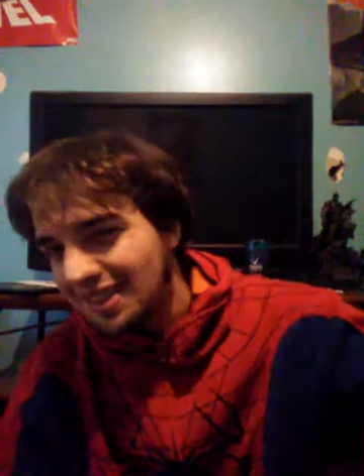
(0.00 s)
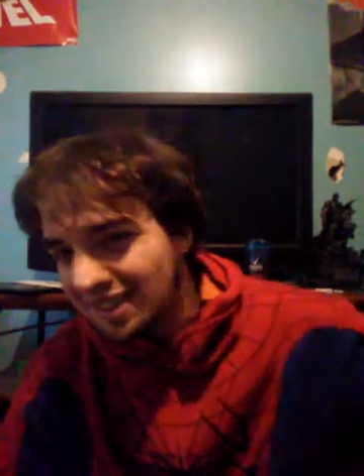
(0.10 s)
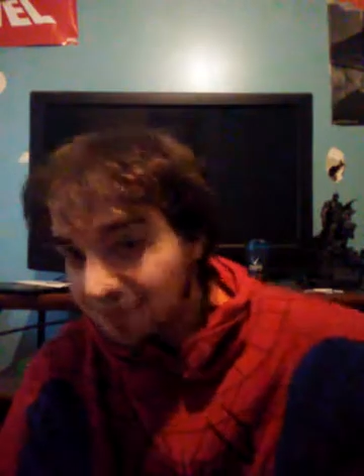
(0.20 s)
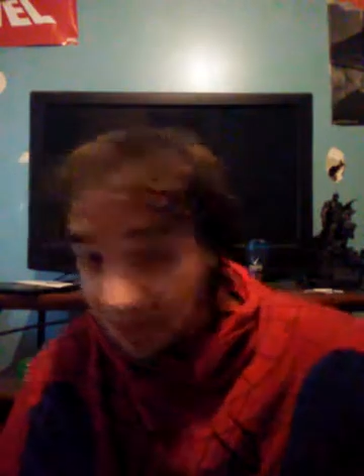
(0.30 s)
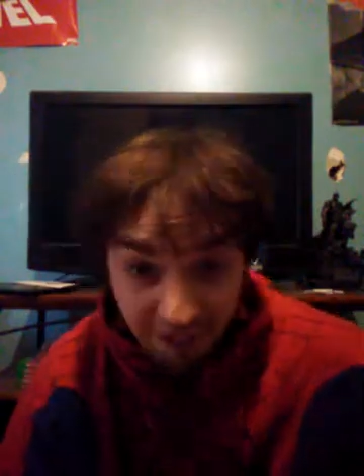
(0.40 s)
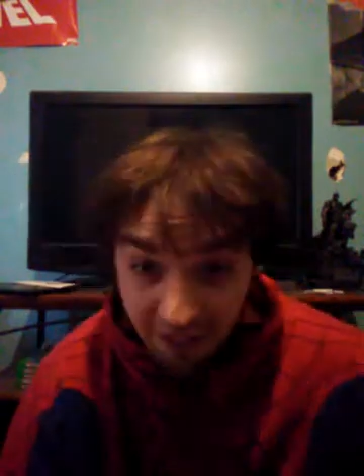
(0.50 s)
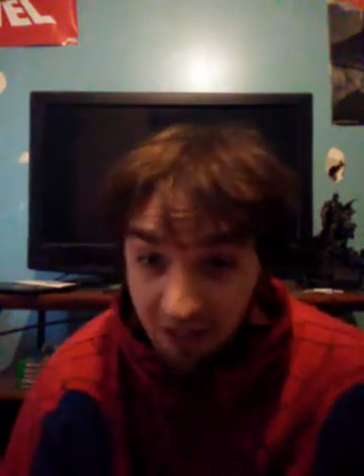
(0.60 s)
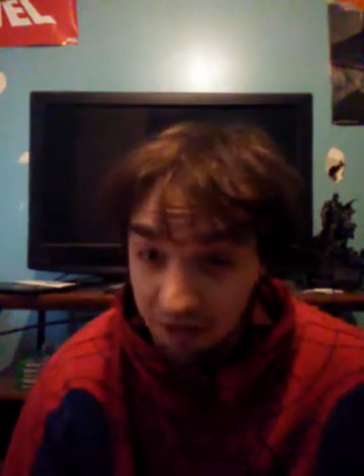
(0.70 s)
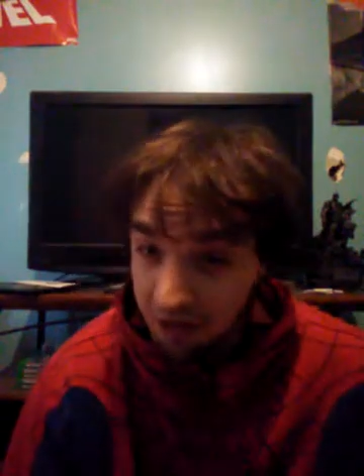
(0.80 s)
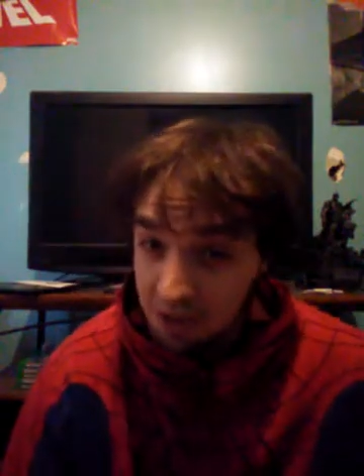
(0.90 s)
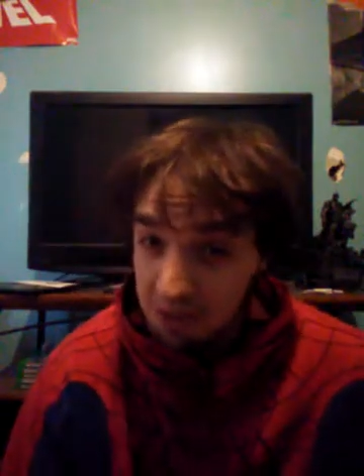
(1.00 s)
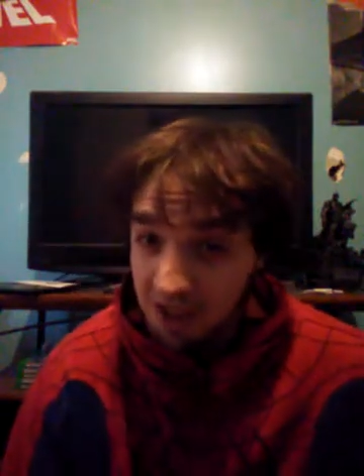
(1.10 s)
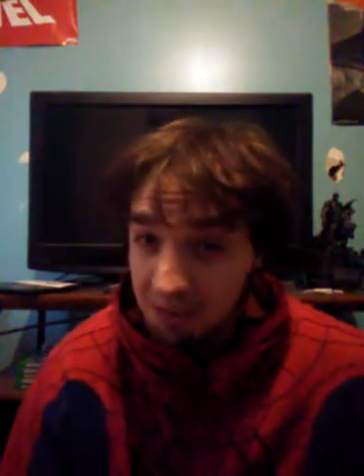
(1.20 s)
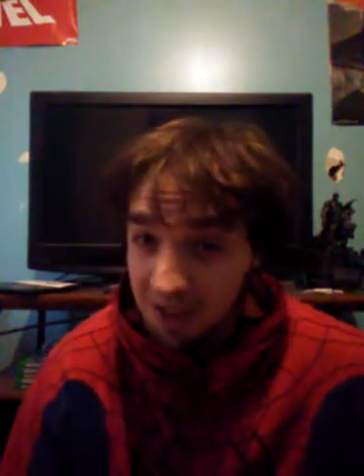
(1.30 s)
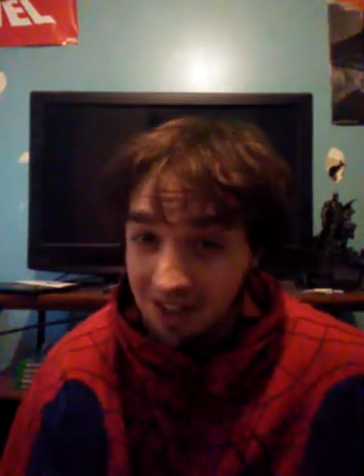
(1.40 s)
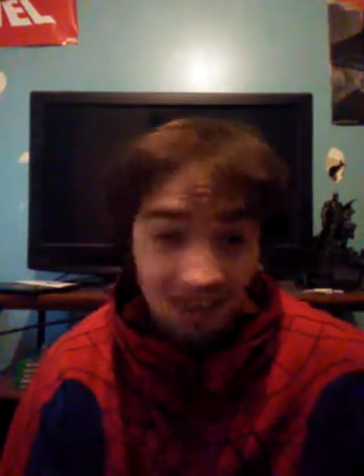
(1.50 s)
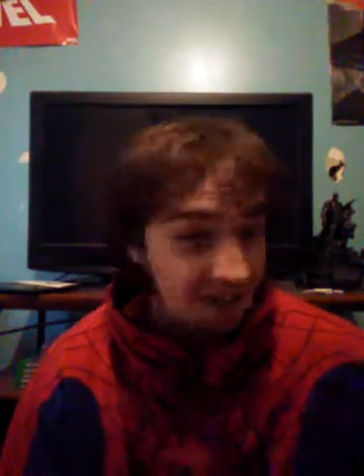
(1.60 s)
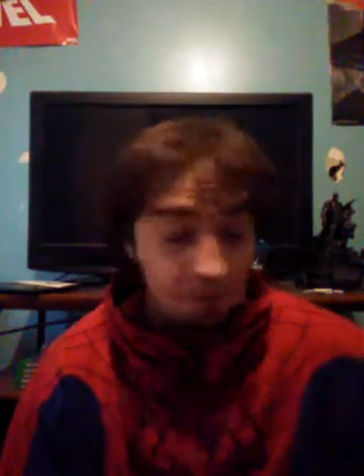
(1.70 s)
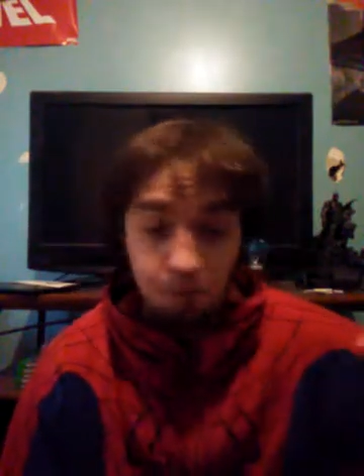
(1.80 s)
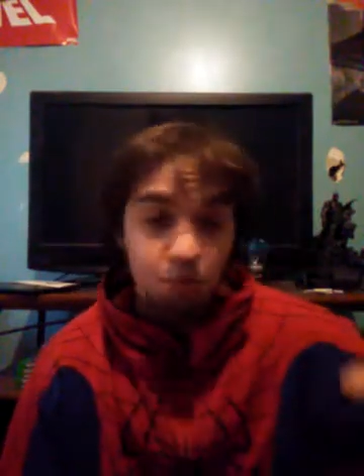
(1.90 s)
I'm not a fan of your Spider-Man.
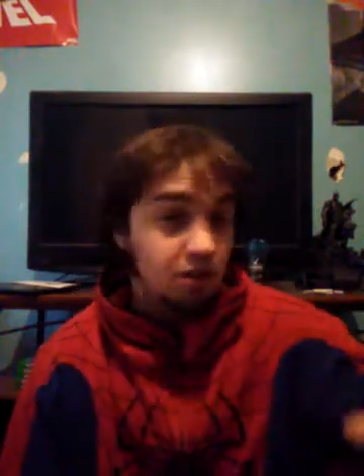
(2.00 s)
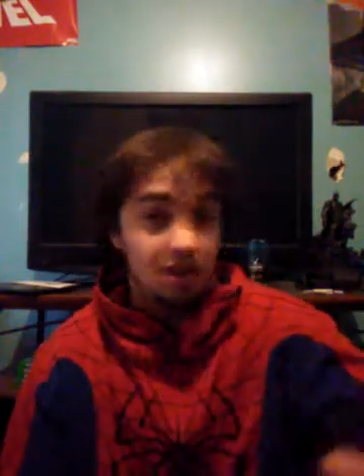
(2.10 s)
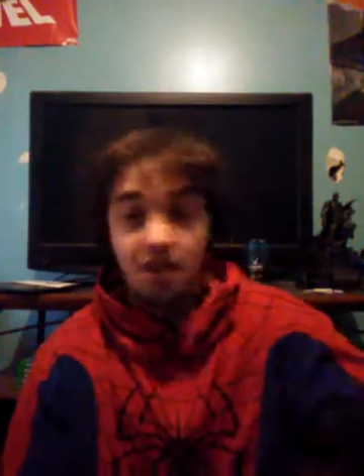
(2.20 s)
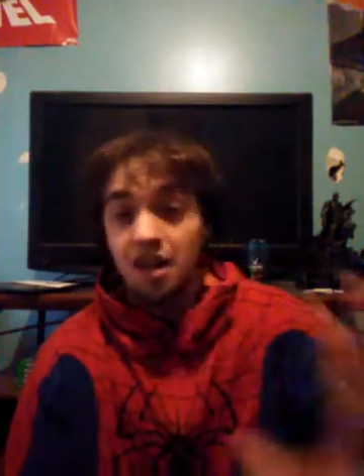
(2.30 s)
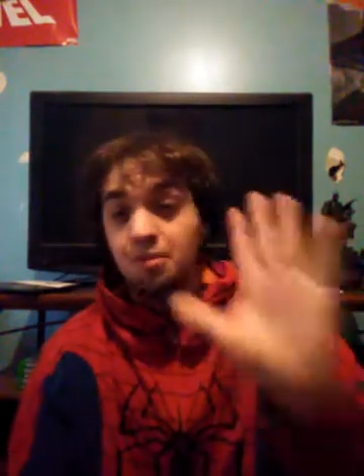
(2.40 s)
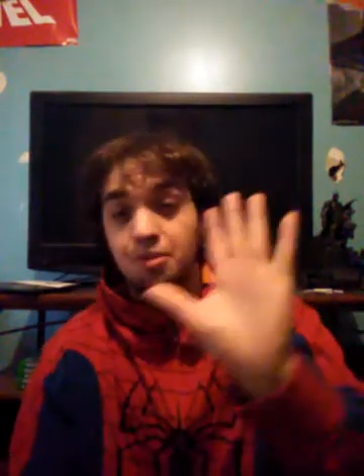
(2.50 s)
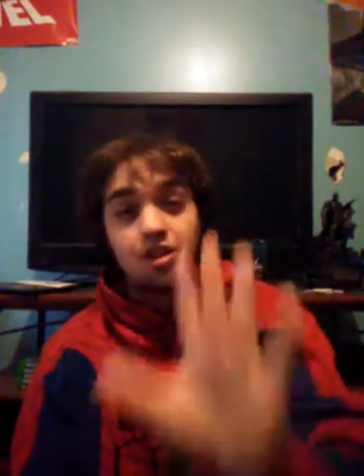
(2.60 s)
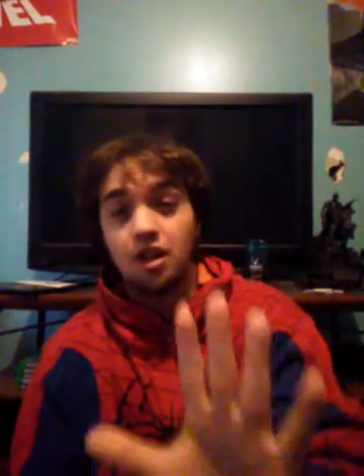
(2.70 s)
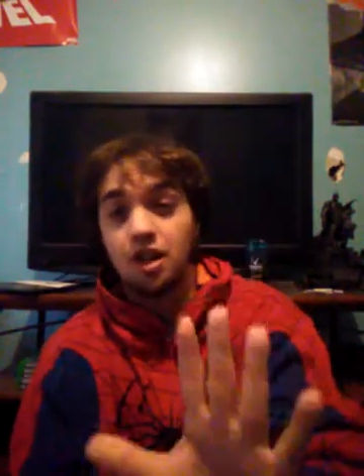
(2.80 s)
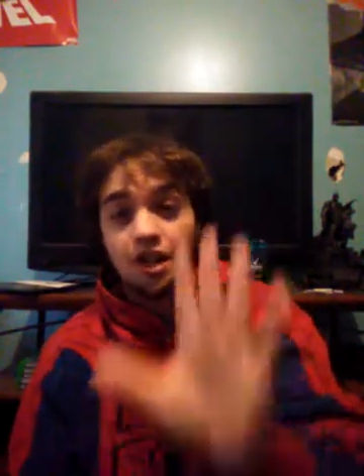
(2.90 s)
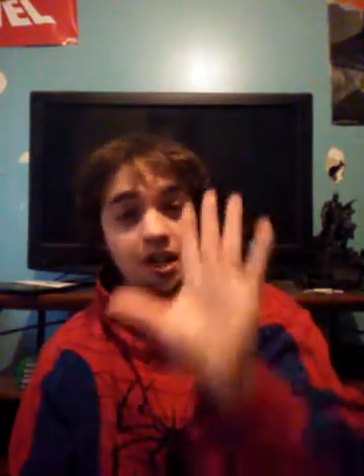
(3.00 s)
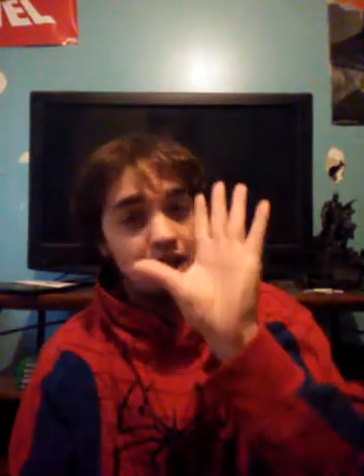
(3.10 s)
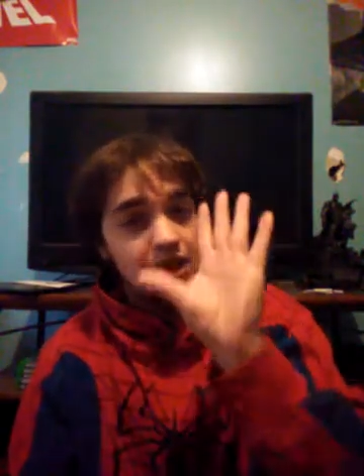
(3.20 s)
I'm really not. I'm sorry.